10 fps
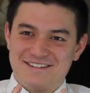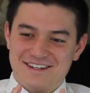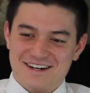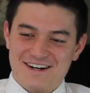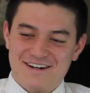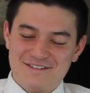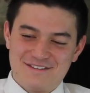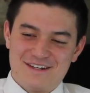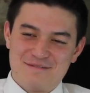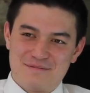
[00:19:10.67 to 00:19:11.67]

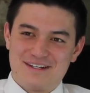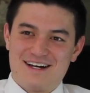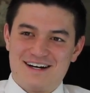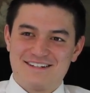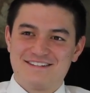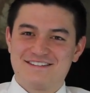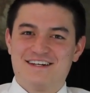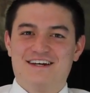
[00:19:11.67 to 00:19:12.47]
empanadas.